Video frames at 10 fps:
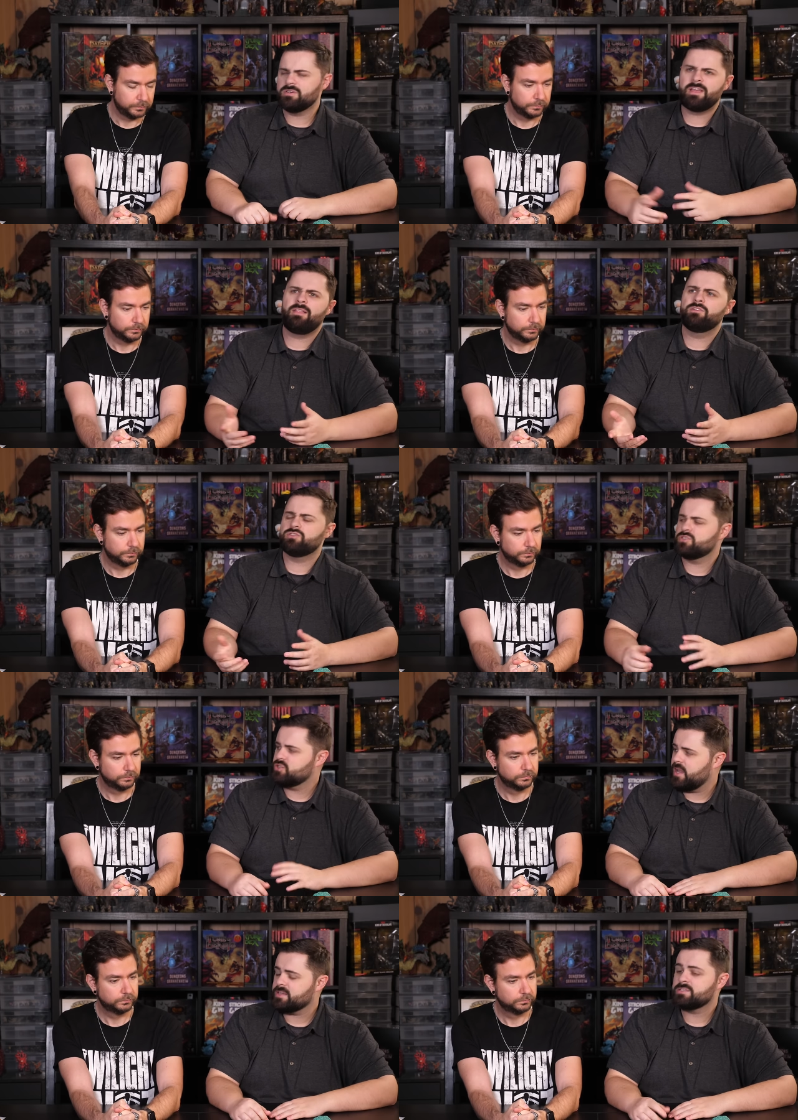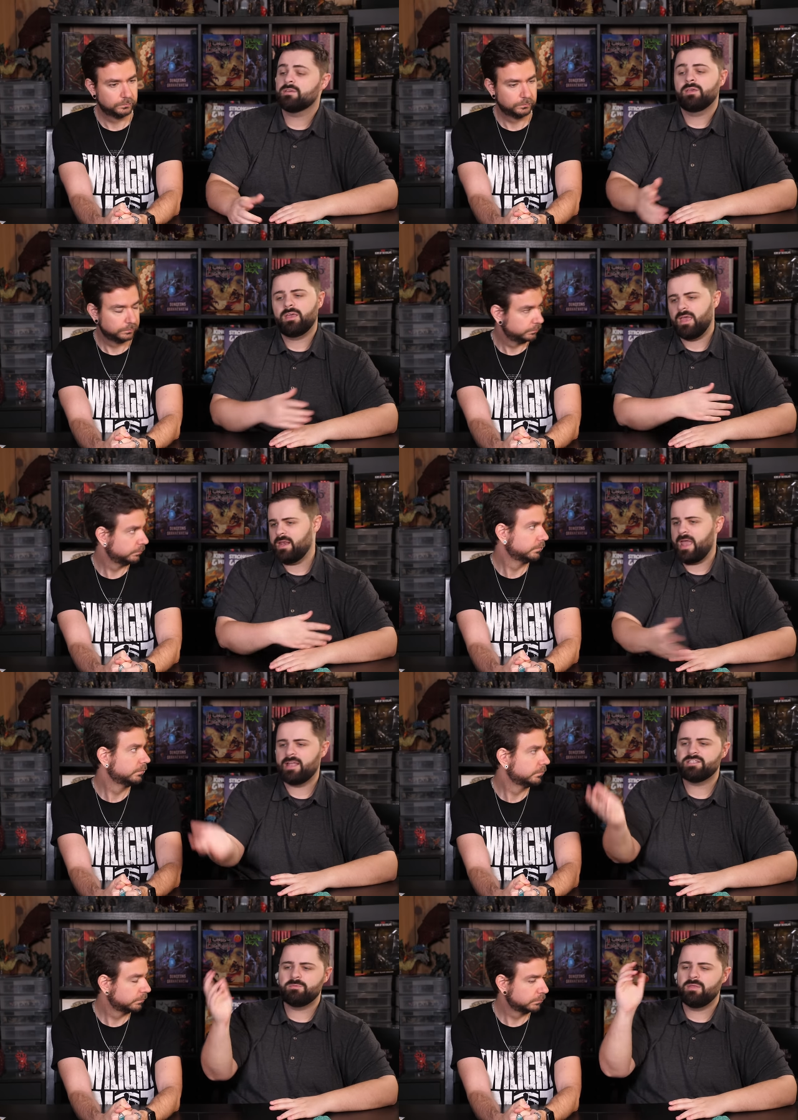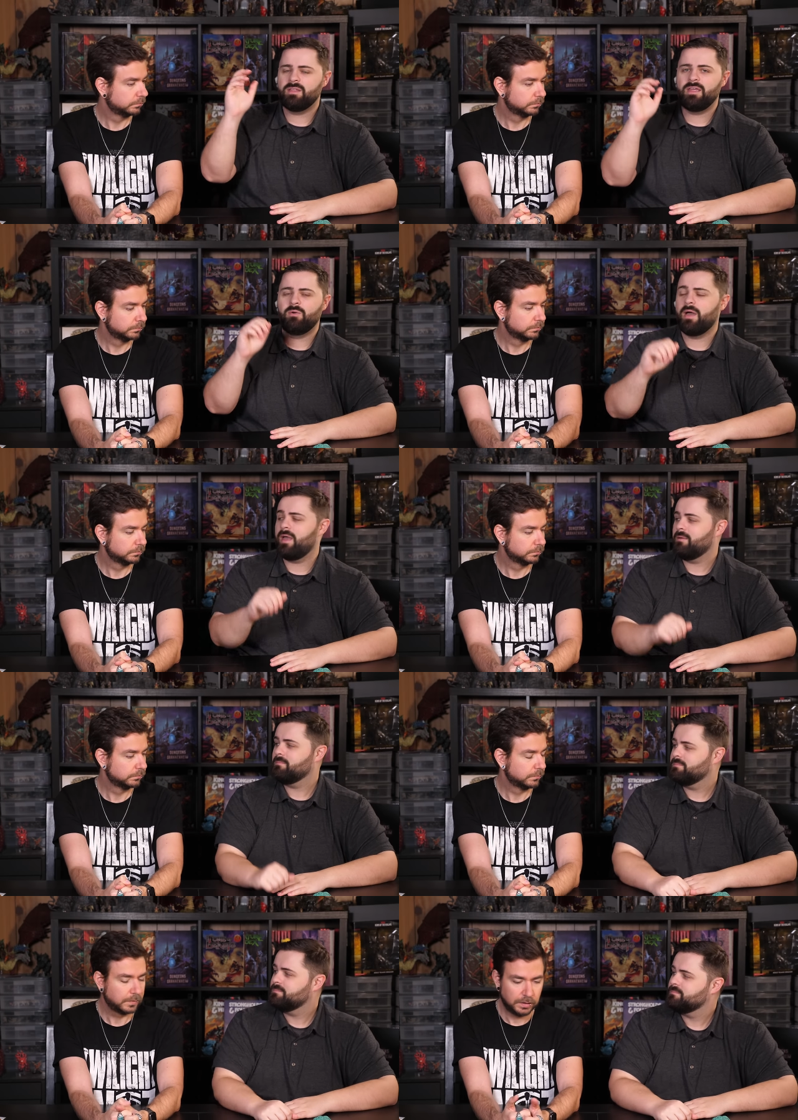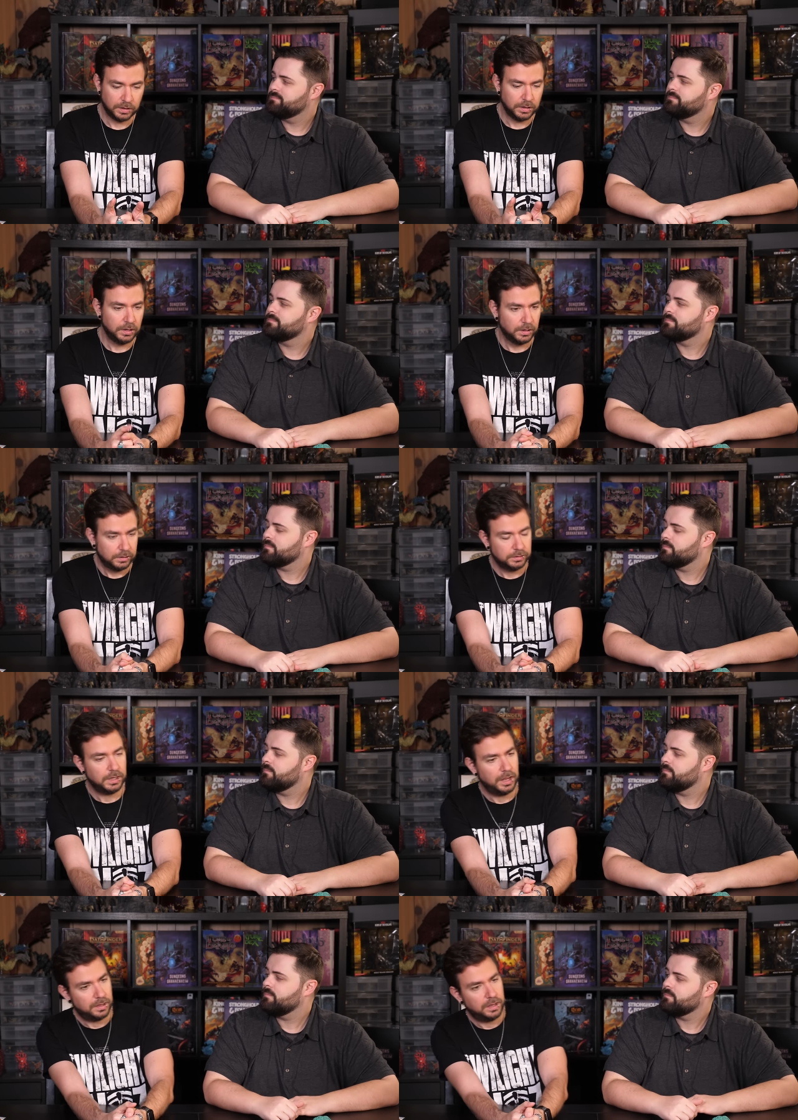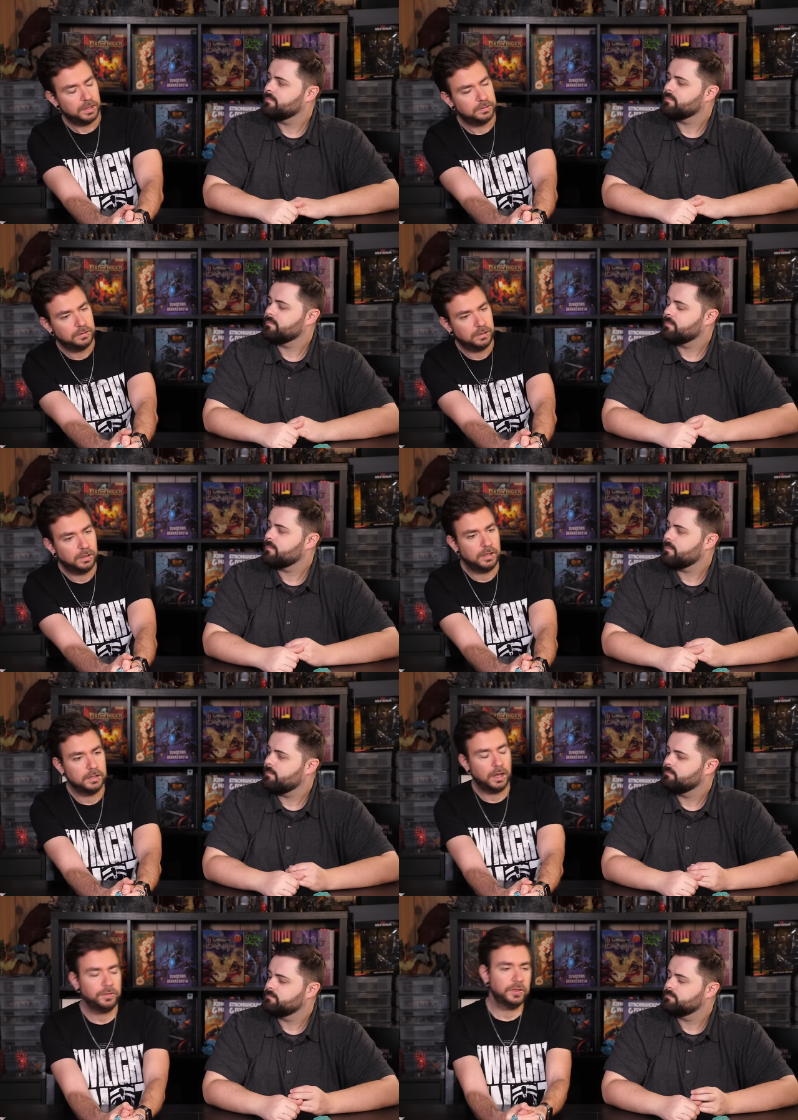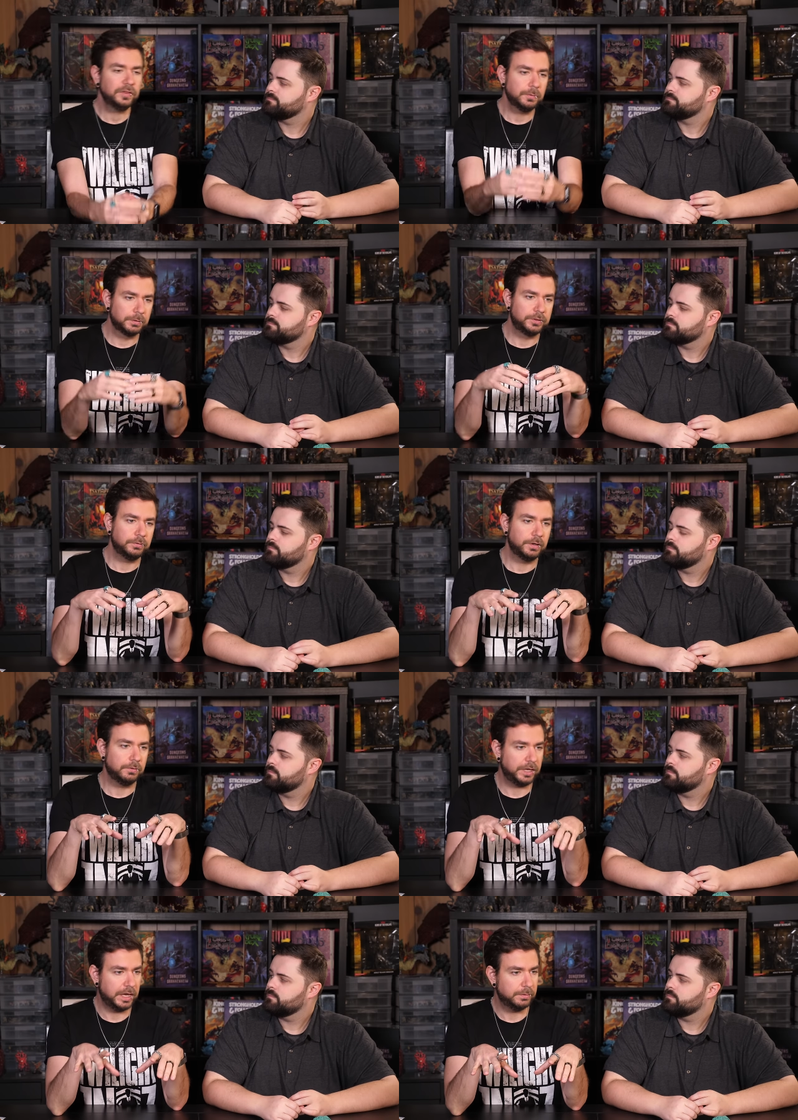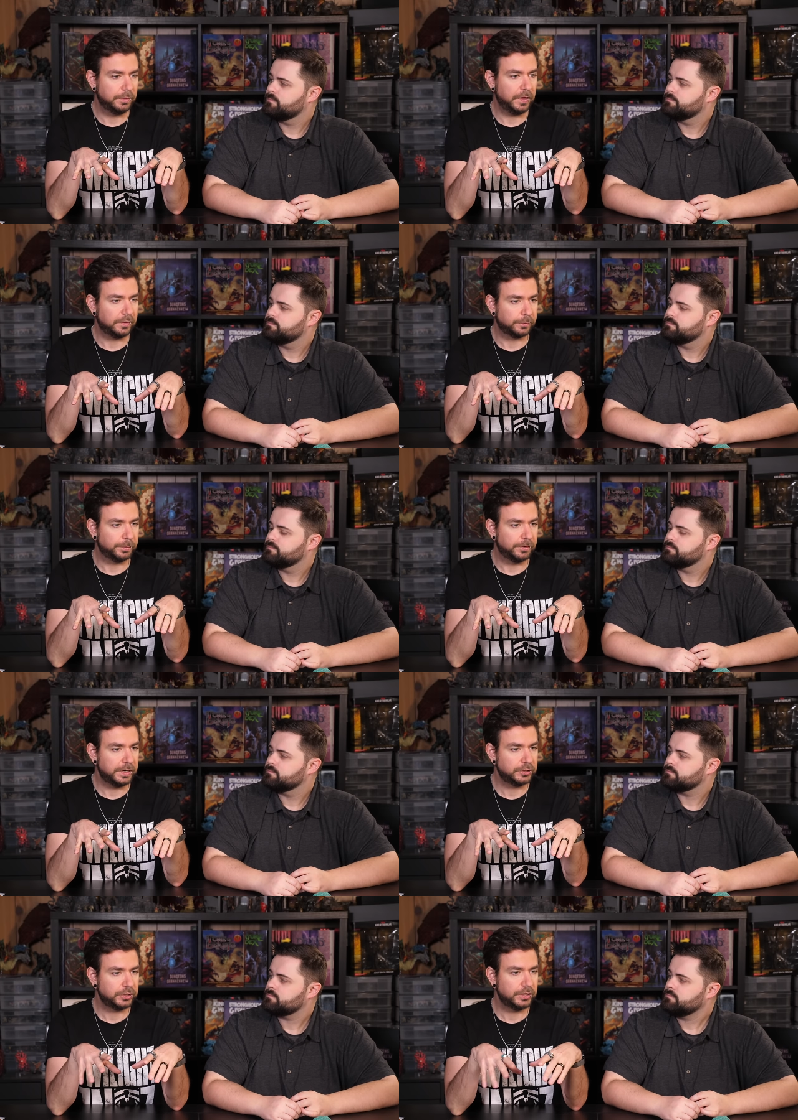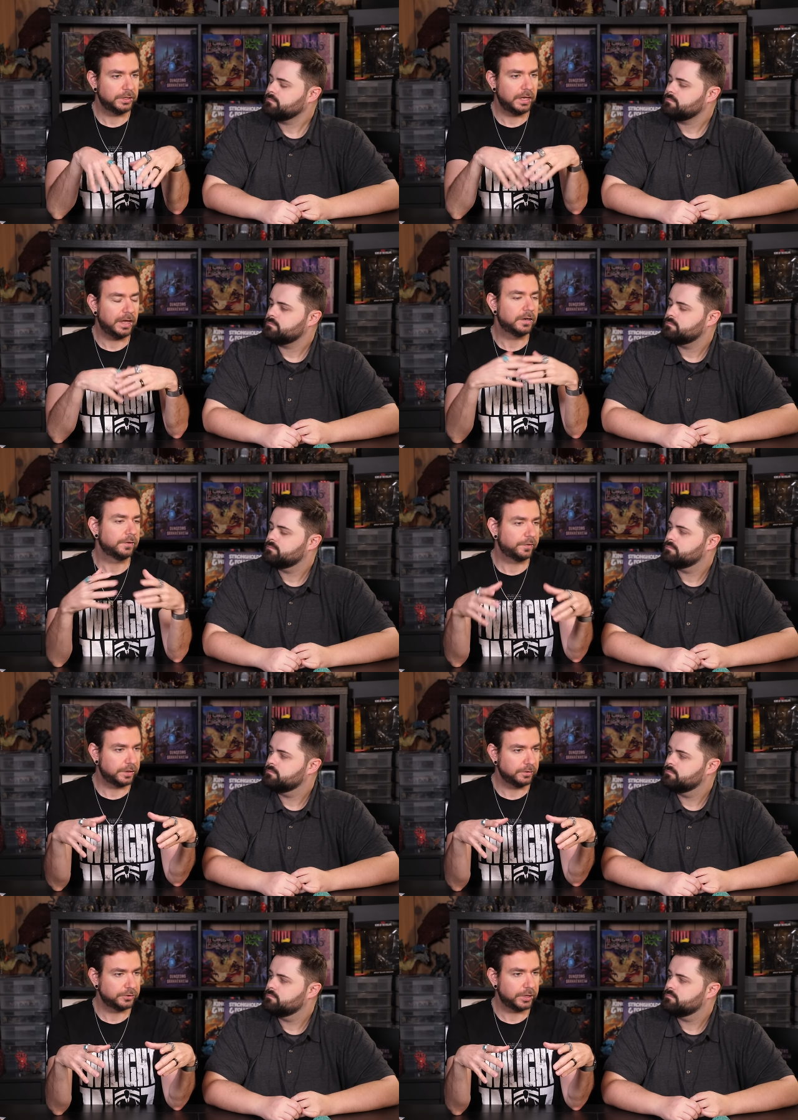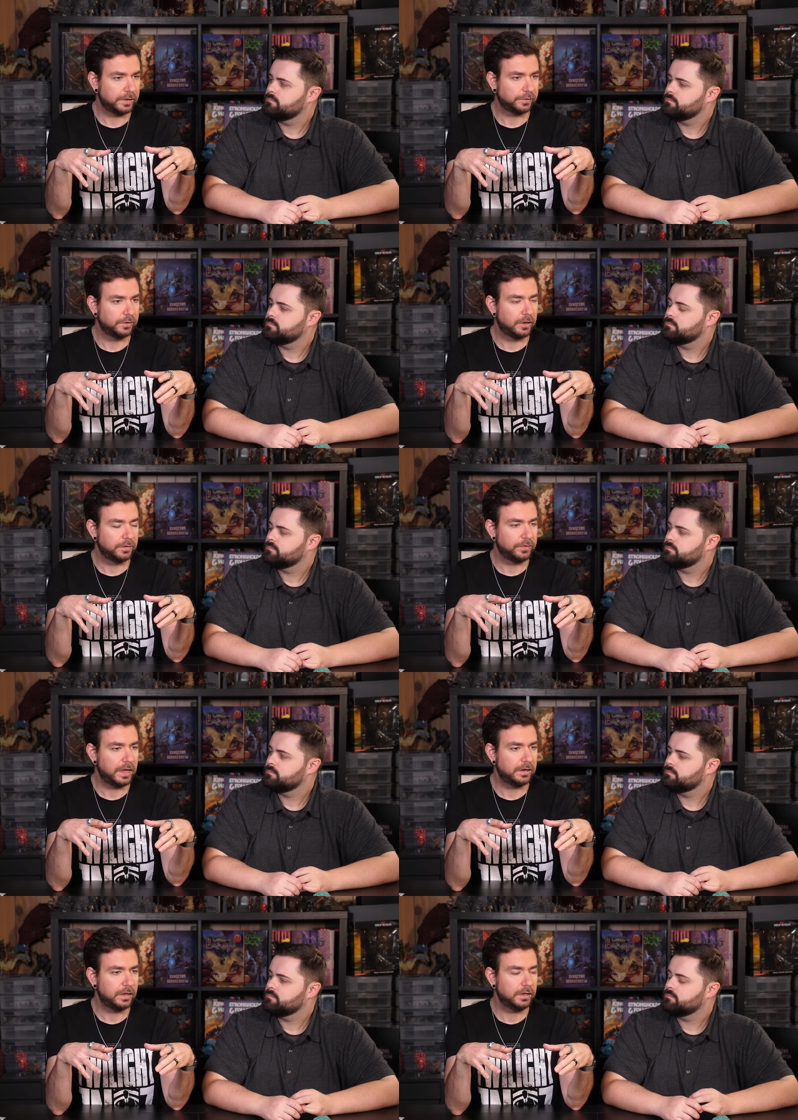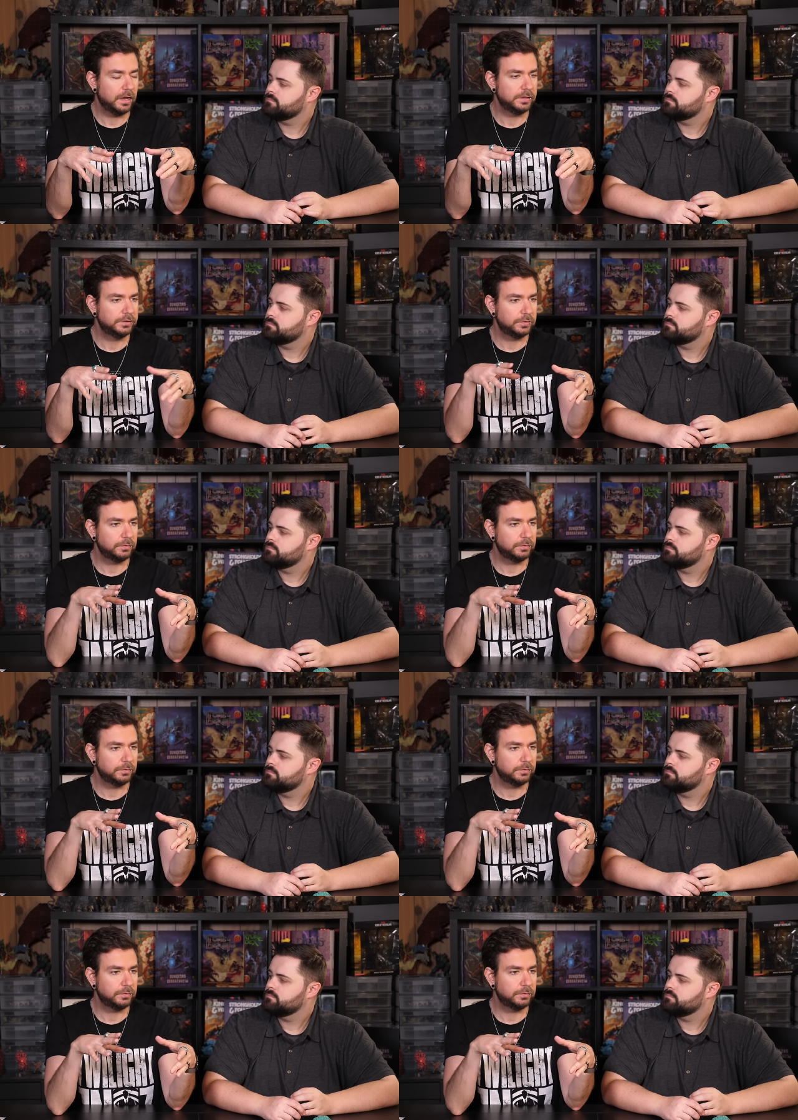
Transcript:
Speaker 1: intelligence checks. Enhance ability away.
Speaker 2: Yeah, and I, I think that we're doing okay with exploration and our skill checks and all of that. I, I do